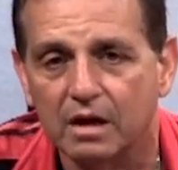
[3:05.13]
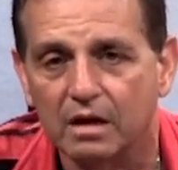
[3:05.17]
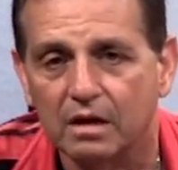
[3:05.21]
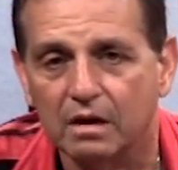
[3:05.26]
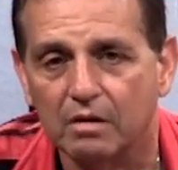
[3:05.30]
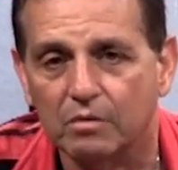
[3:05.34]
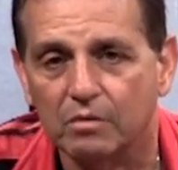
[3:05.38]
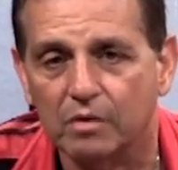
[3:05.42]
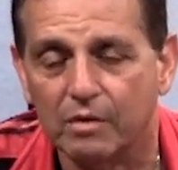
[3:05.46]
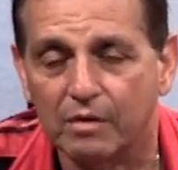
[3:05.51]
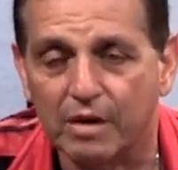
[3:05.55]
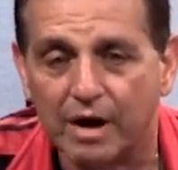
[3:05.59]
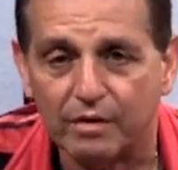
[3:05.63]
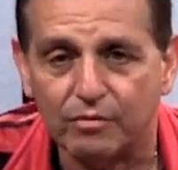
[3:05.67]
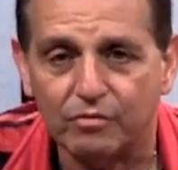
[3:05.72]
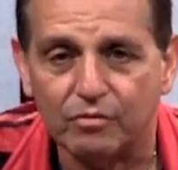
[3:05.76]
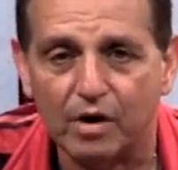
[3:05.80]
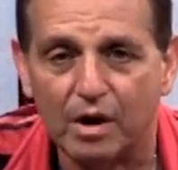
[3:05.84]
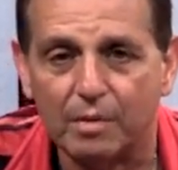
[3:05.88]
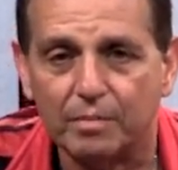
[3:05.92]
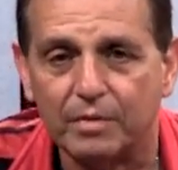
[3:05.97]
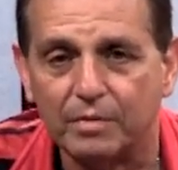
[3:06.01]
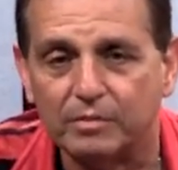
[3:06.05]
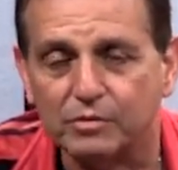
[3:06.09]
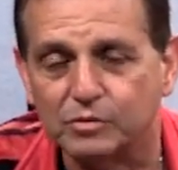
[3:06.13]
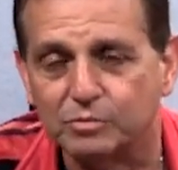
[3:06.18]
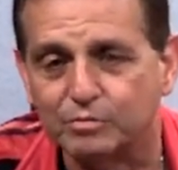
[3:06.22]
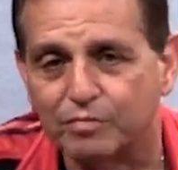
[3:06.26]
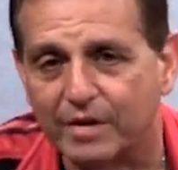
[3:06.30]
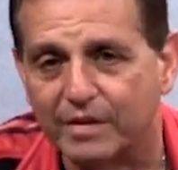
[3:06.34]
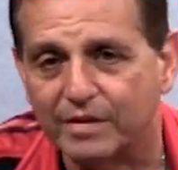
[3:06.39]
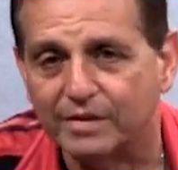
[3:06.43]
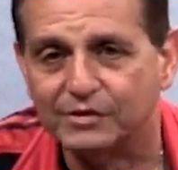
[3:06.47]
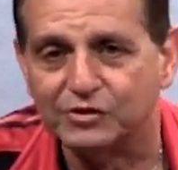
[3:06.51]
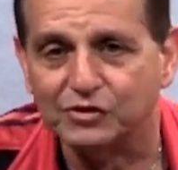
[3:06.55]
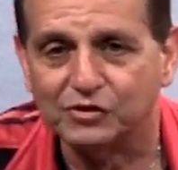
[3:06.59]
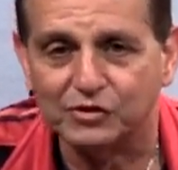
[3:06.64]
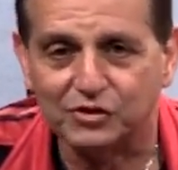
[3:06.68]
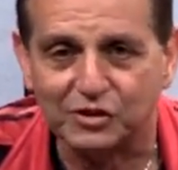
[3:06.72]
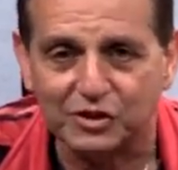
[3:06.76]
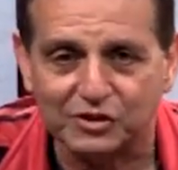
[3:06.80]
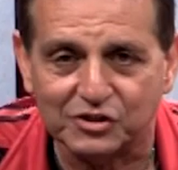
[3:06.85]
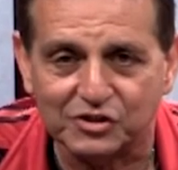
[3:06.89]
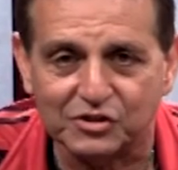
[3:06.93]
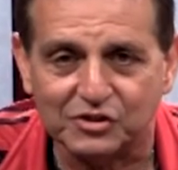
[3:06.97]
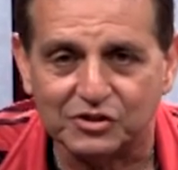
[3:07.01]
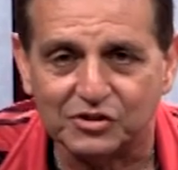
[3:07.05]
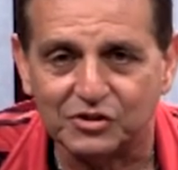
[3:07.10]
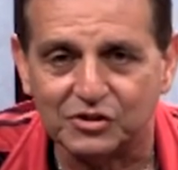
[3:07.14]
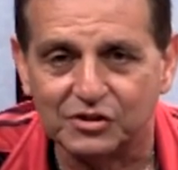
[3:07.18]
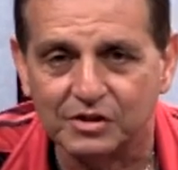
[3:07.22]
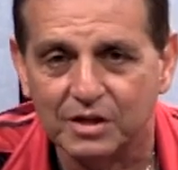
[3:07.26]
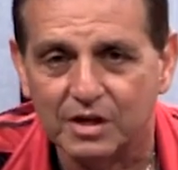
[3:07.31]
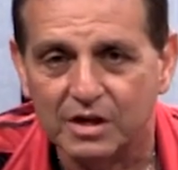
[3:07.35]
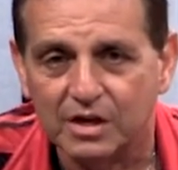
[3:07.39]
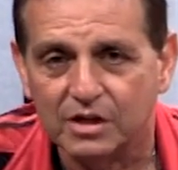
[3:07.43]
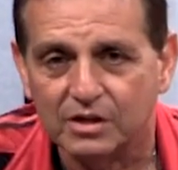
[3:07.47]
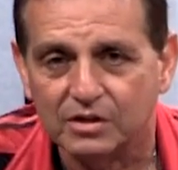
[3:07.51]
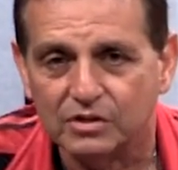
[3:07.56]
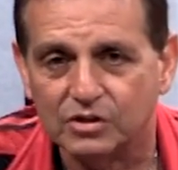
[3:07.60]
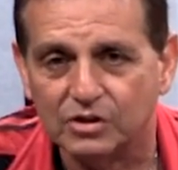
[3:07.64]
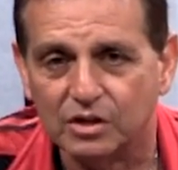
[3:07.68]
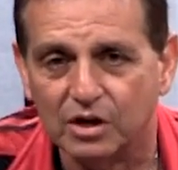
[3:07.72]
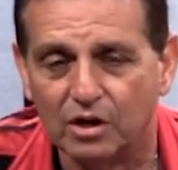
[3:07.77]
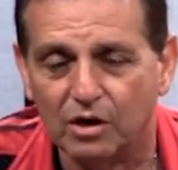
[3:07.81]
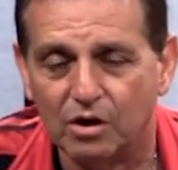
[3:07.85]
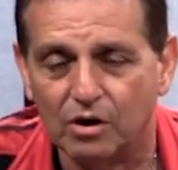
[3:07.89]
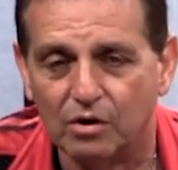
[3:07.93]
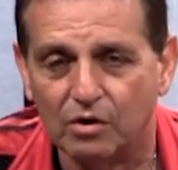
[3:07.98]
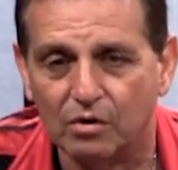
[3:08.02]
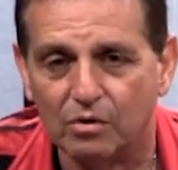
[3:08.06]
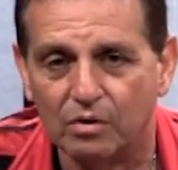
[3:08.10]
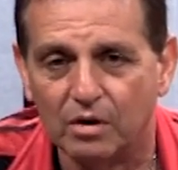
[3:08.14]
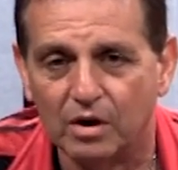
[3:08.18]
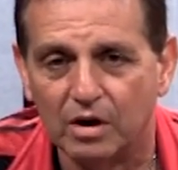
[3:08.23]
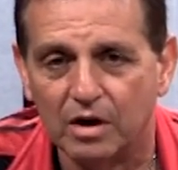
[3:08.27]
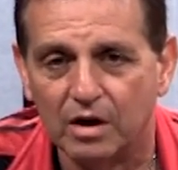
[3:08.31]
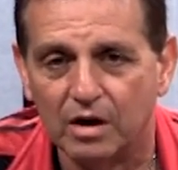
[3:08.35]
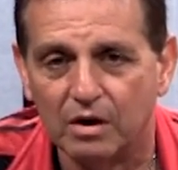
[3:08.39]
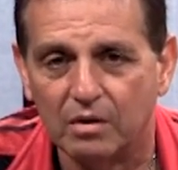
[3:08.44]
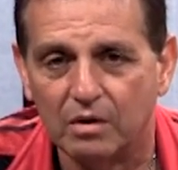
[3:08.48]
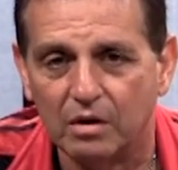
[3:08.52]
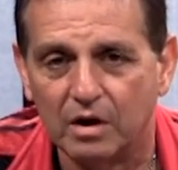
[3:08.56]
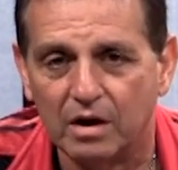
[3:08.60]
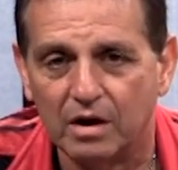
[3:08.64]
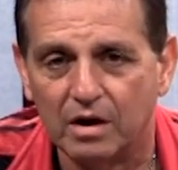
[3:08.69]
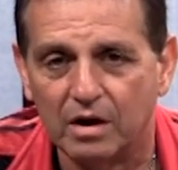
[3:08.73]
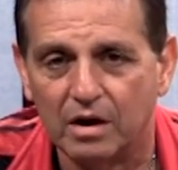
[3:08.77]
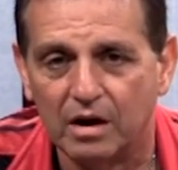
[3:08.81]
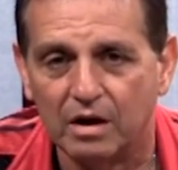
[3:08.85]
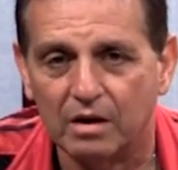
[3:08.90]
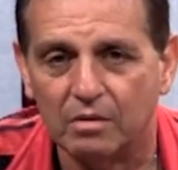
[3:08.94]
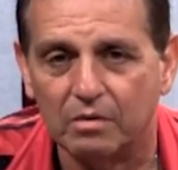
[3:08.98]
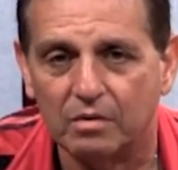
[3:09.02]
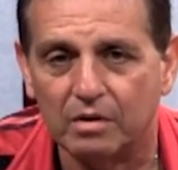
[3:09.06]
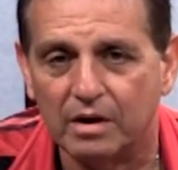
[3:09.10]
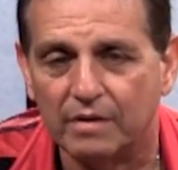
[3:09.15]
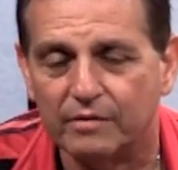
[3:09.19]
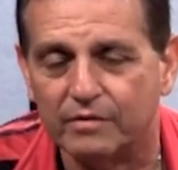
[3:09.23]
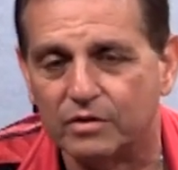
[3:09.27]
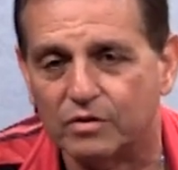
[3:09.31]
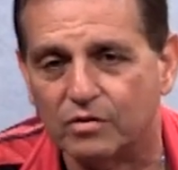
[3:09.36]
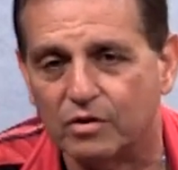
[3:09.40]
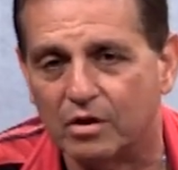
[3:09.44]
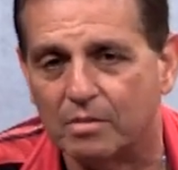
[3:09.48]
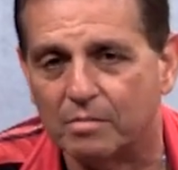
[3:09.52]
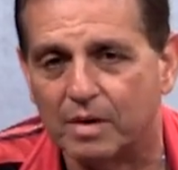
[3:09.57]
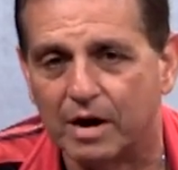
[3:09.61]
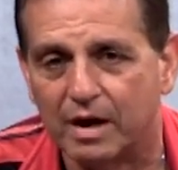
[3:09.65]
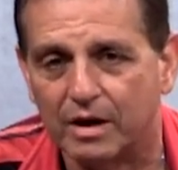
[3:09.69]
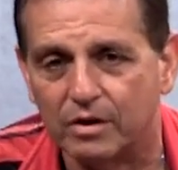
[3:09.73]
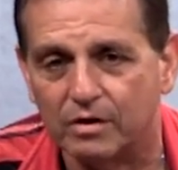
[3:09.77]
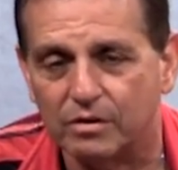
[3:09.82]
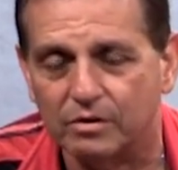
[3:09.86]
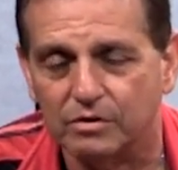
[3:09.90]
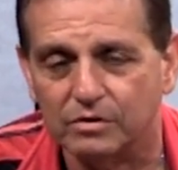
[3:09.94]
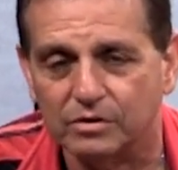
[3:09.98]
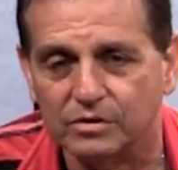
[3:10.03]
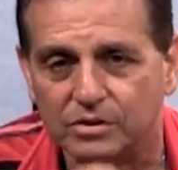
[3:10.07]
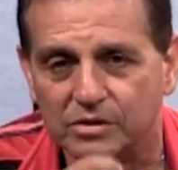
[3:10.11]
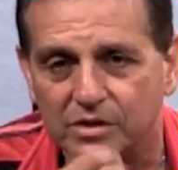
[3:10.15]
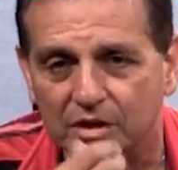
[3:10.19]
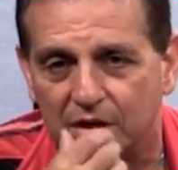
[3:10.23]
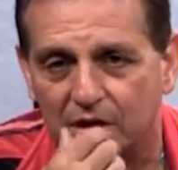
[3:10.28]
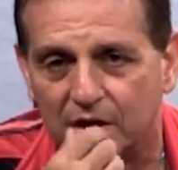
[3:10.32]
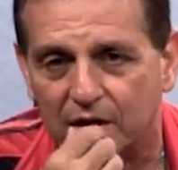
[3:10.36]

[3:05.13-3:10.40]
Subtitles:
Where I grew up, it was brothers and sisters. So whatever term I use,